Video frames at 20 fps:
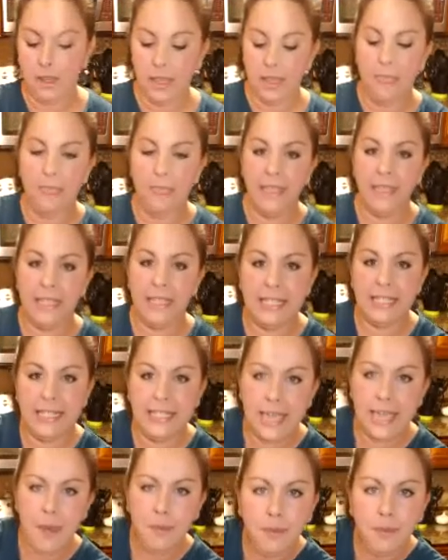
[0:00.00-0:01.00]
the
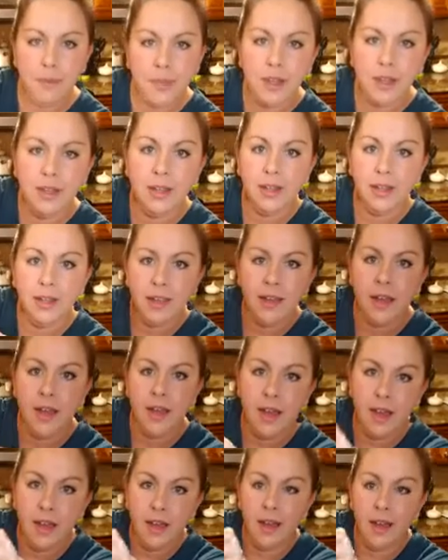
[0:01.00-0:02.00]
depth
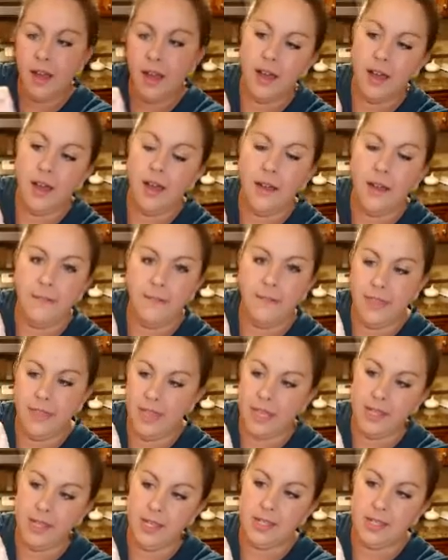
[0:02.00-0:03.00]
of
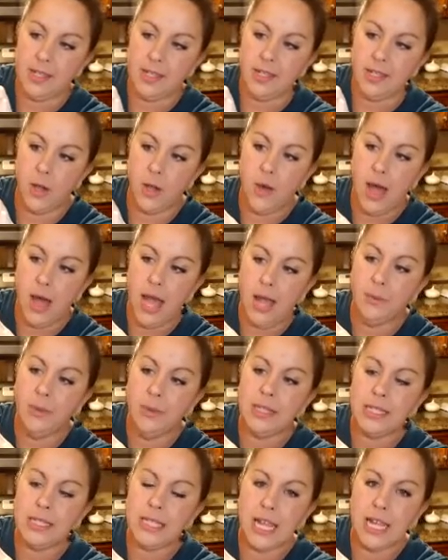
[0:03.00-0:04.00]
this. So I
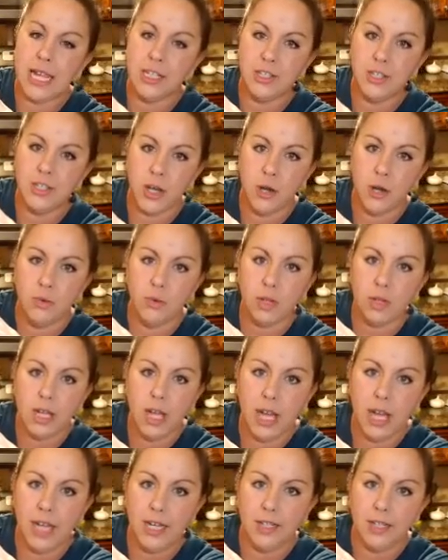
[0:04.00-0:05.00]
would say
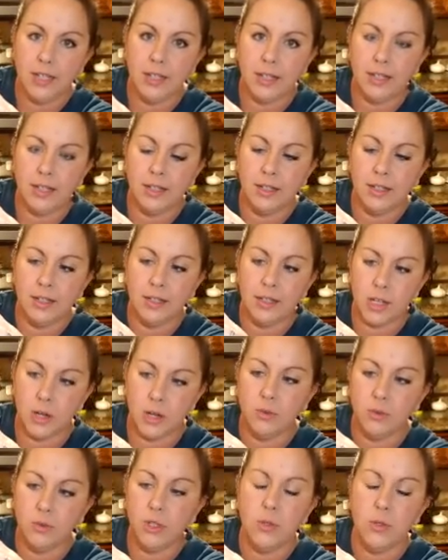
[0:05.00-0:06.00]

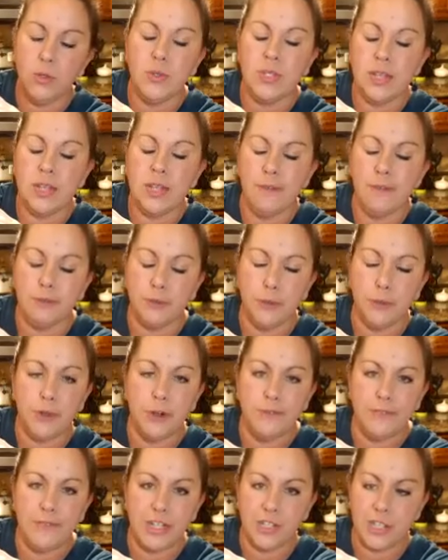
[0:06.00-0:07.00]
don't use a fruit or
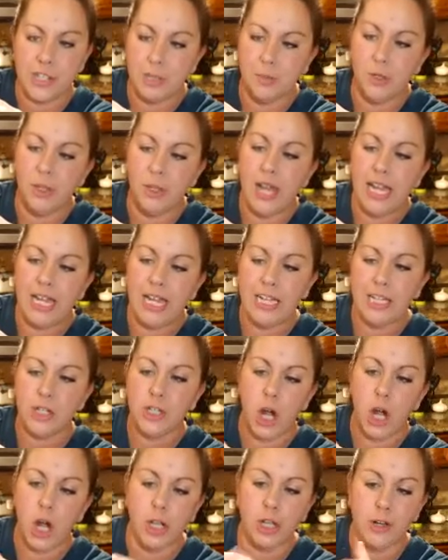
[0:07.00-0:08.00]
a vegetable any
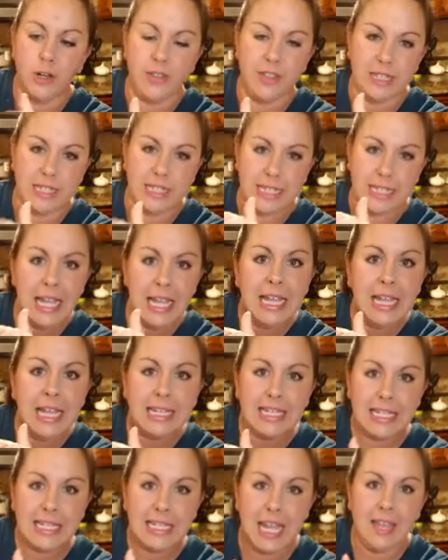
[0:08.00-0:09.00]
taller than,
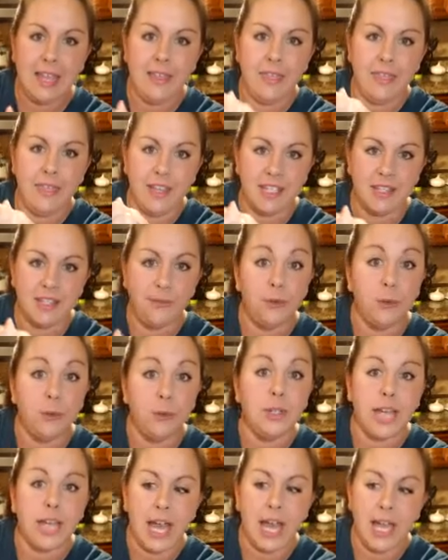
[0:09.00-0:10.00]
say, this
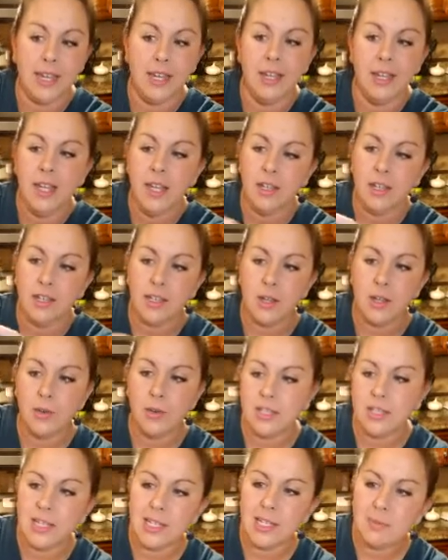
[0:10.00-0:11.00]
food guide. So
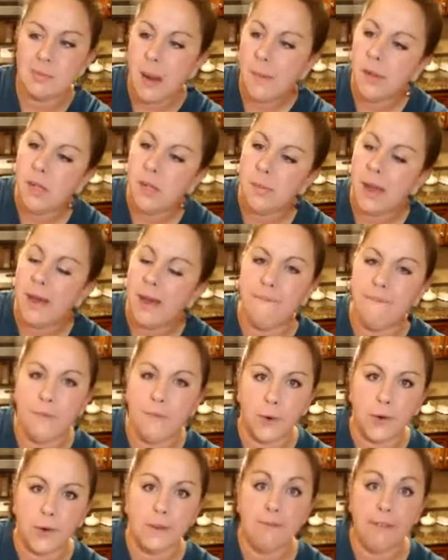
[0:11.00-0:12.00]
this is probably about
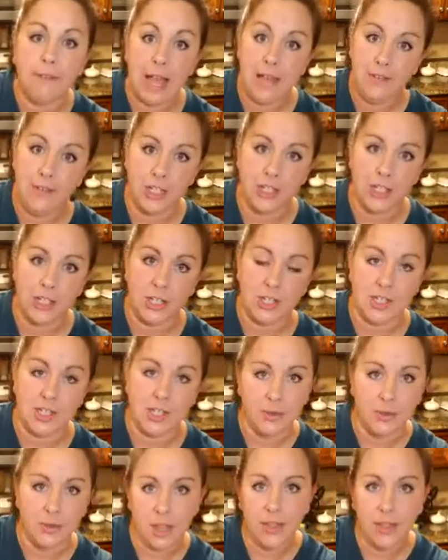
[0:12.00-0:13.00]
4 or 5 inches. So
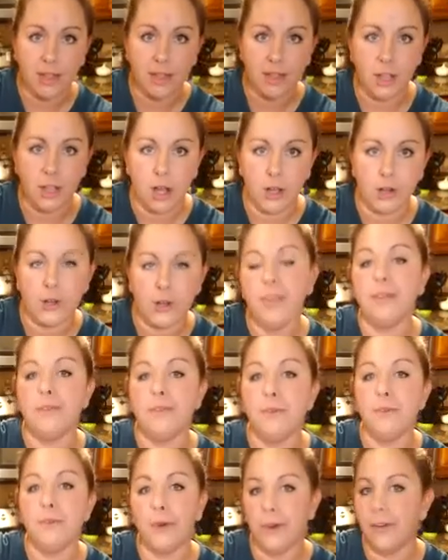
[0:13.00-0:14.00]
nothing longer than
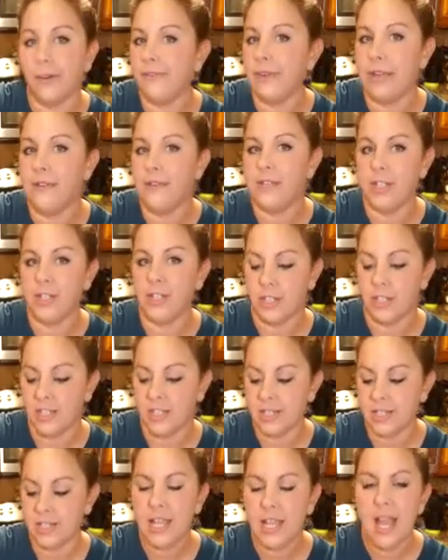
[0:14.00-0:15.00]
4 or 5
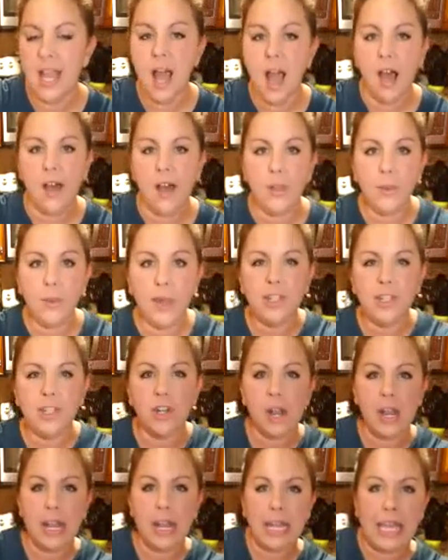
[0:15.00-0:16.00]
inches. Otherwise, you're
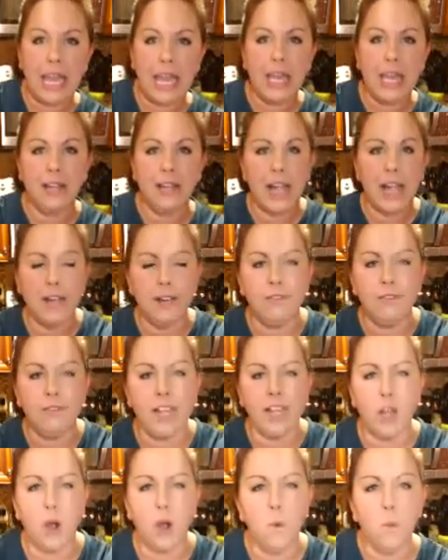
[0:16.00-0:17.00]
going to get kind of
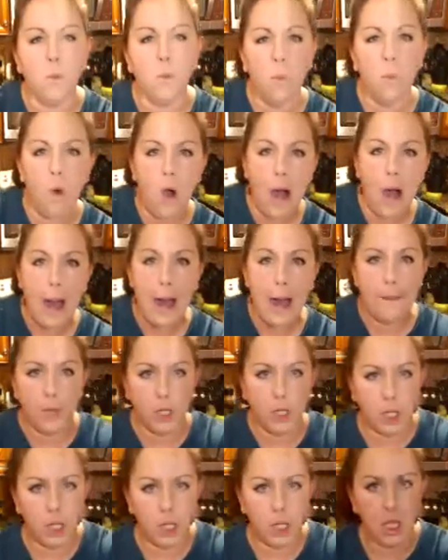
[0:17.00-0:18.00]
like a
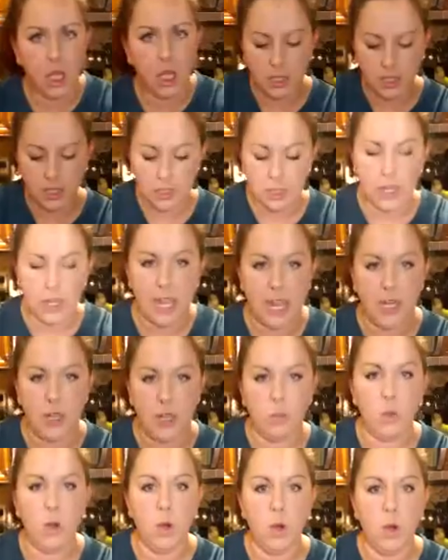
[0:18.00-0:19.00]
wobble, and it
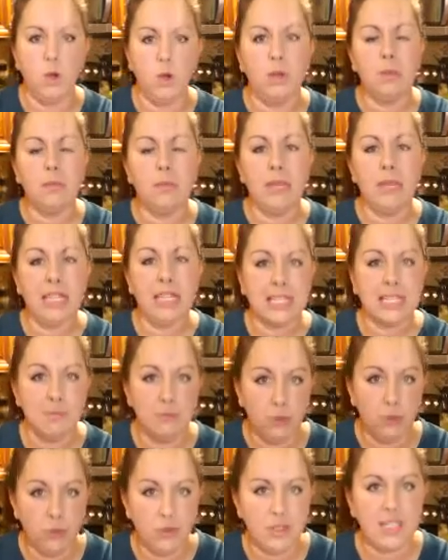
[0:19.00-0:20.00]
won't be
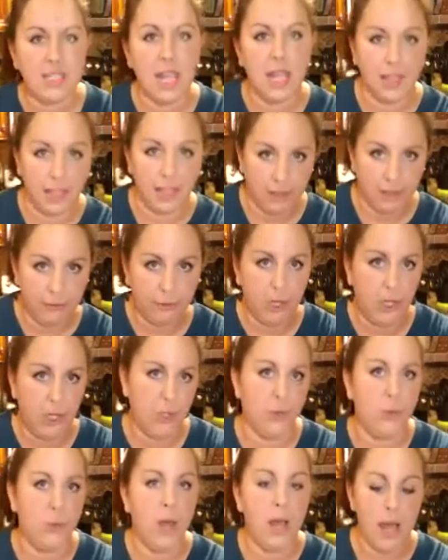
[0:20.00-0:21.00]
smooth sailing for
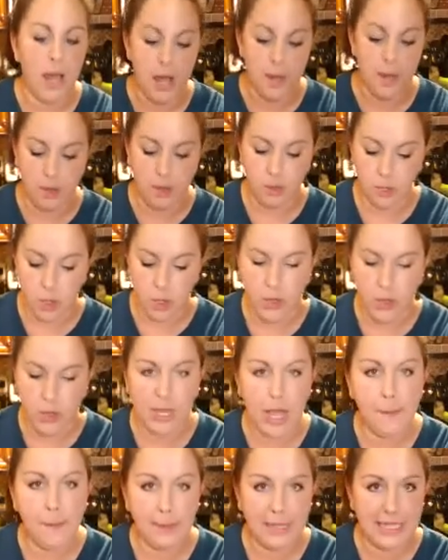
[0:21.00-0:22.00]
you going
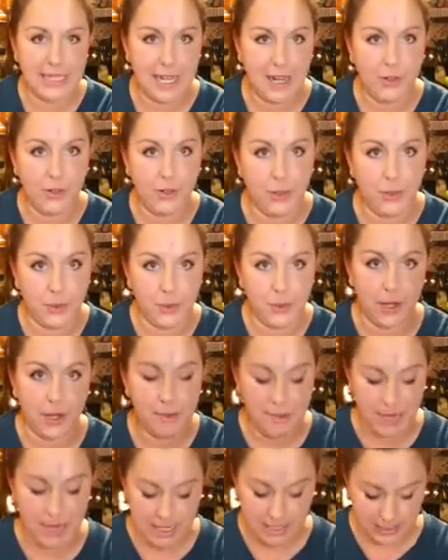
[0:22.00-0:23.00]
up and down your
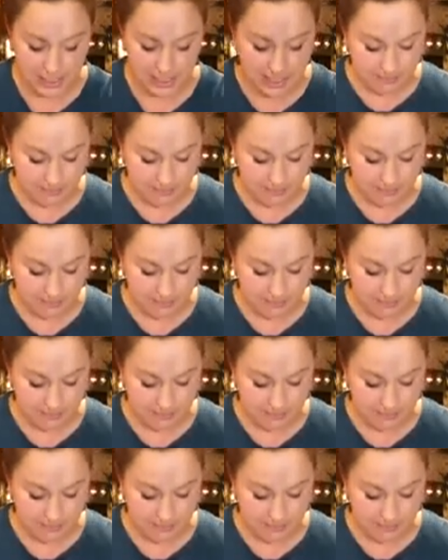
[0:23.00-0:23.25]
mandolin.